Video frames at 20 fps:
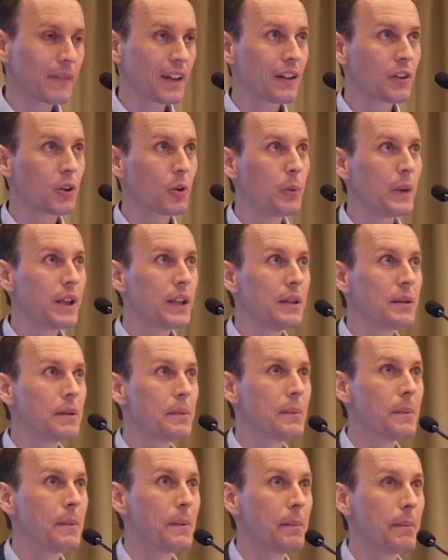so
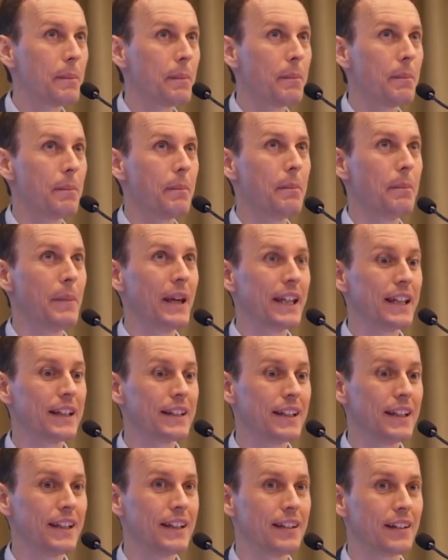we made
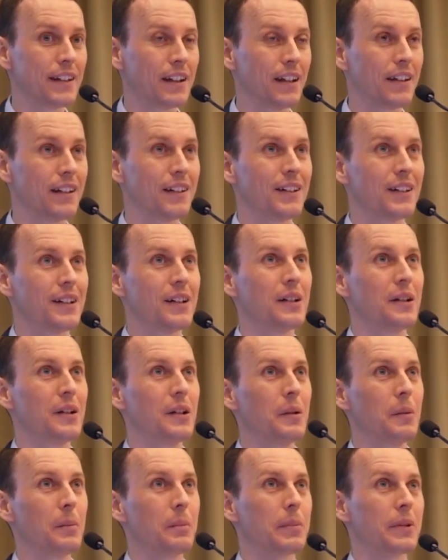it easy
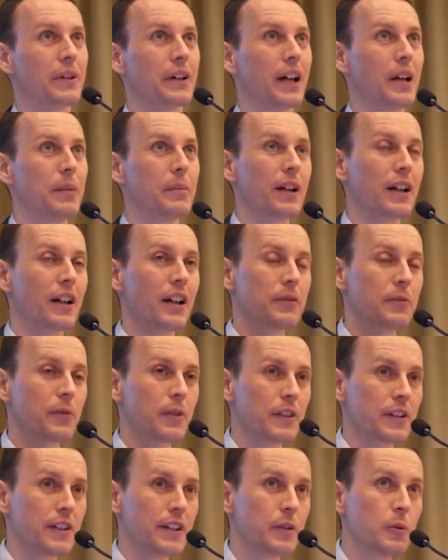primarily for
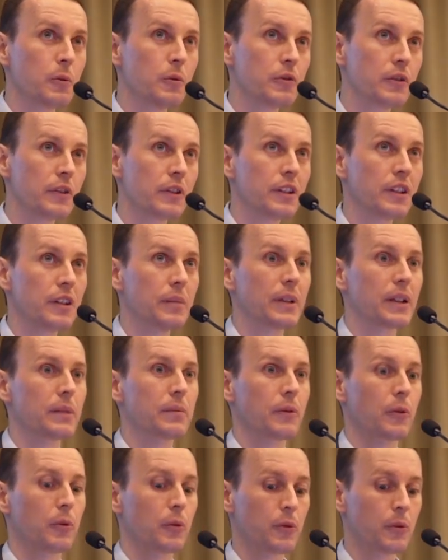institutions,
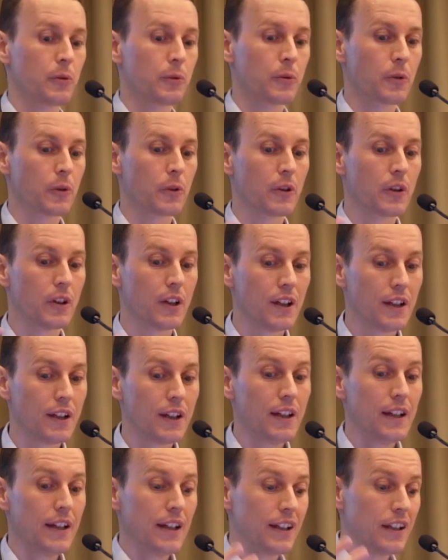but also for
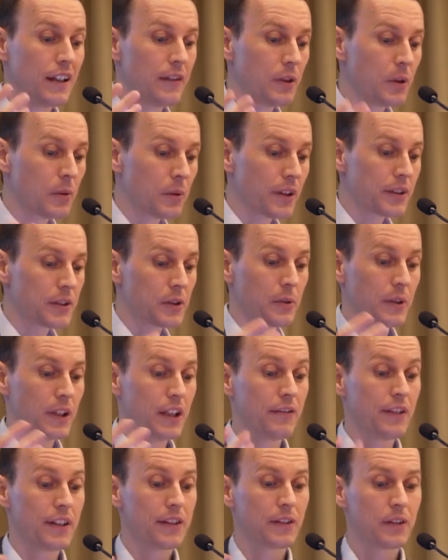individuals to
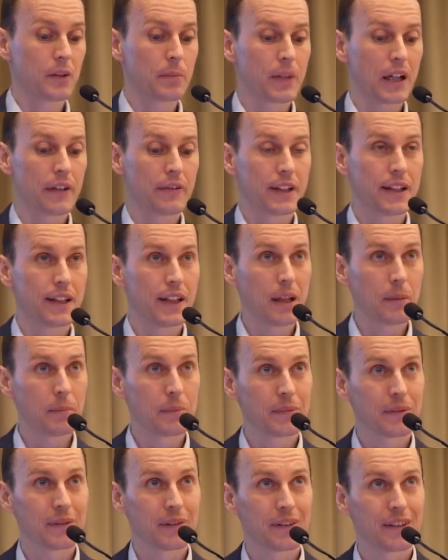invest into private
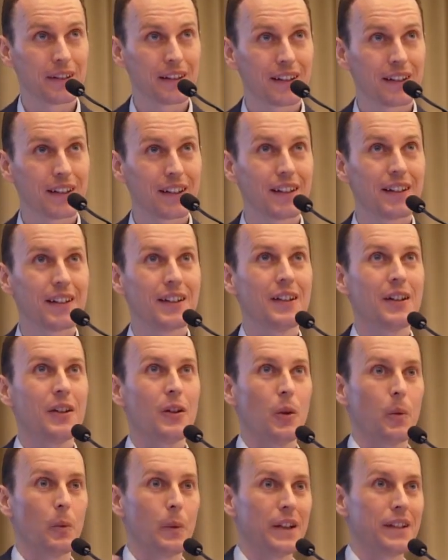debt
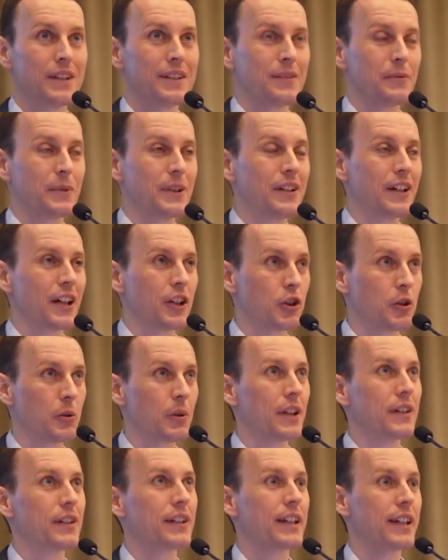with the
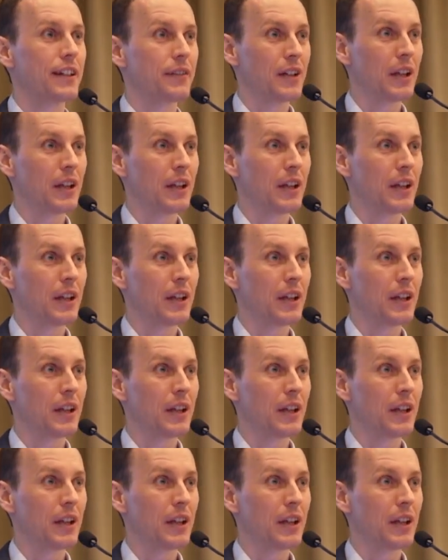assurance that